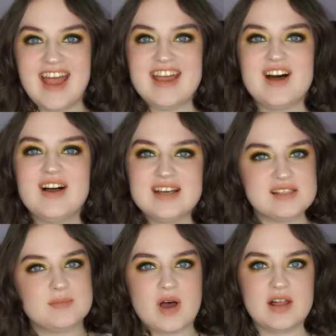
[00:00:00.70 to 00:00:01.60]
Hey y'all,
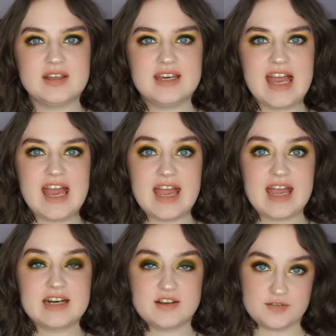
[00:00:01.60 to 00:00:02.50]
it's Molly,
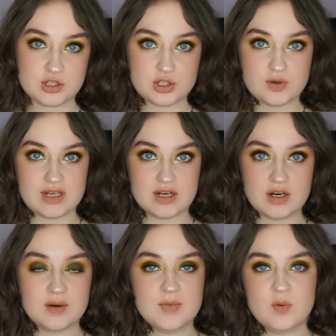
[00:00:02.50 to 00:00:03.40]
and if you're new
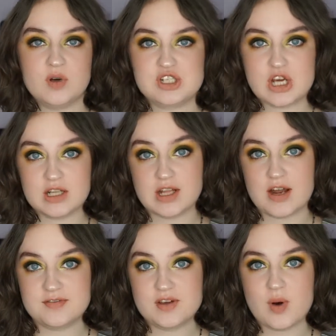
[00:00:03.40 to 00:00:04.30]
here, which a
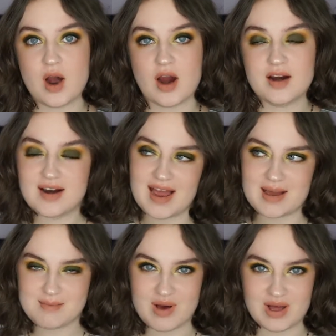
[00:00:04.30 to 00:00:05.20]
lot of you are,
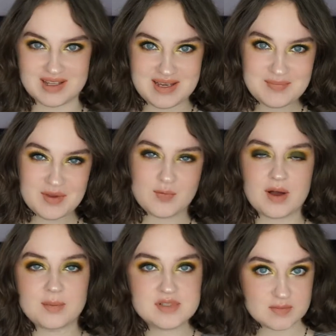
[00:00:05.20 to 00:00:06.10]
I'm Molly.
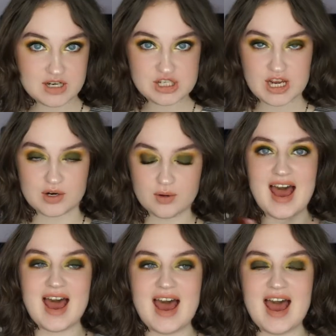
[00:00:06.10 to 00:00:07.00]
Welcome to my channel.
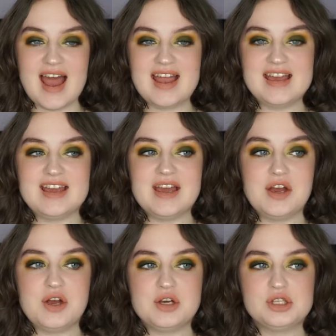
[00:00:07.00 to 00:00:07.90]
I
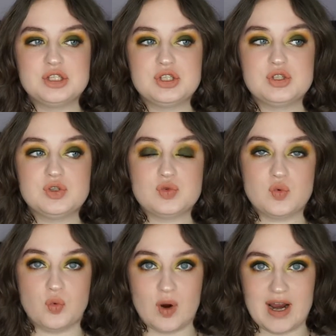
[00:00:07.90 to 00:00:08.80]

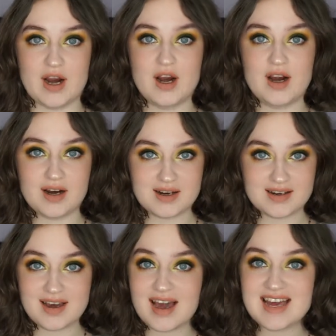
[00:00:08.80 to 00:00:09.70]
swear,
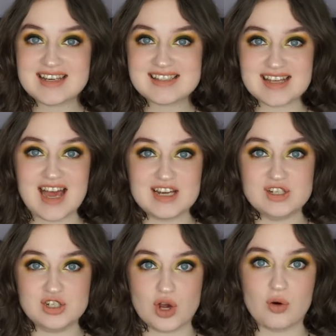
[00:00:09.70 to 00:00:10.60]
guys, I
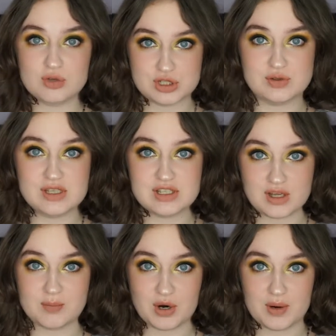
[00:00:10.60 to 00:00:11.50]
don't do this
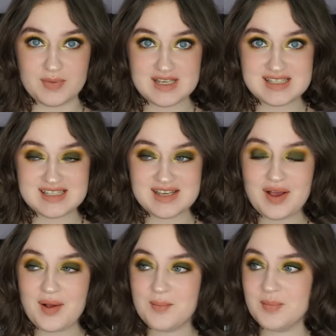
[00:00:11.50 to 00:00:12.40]
on purpose,
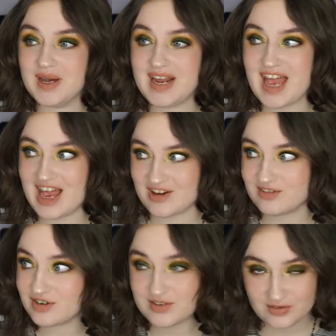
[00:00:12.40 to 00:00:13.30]
but
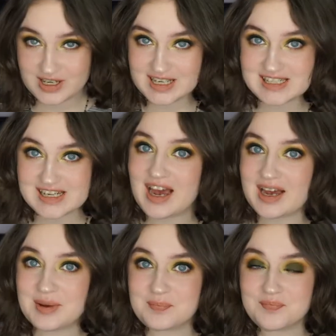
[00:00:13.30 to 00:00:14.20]
every freaking
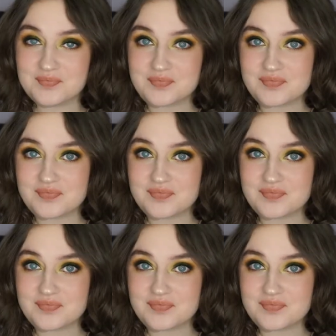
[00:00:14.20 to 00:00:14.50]
time